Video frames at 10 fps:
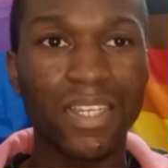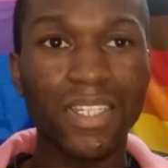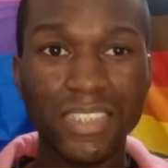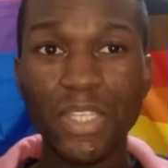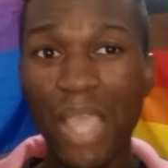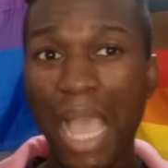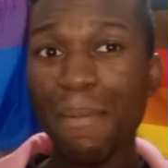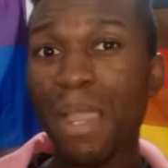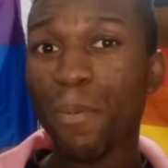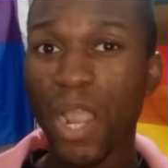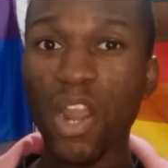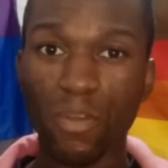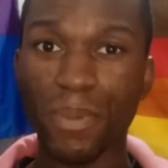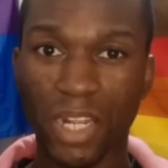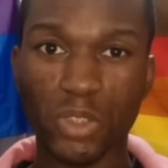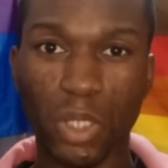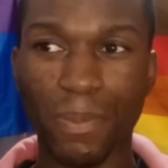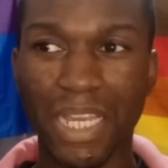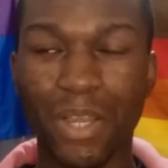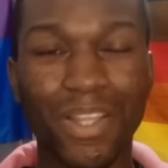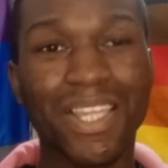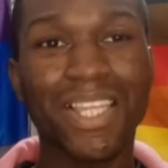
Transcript: So, am I proud of being a dropout?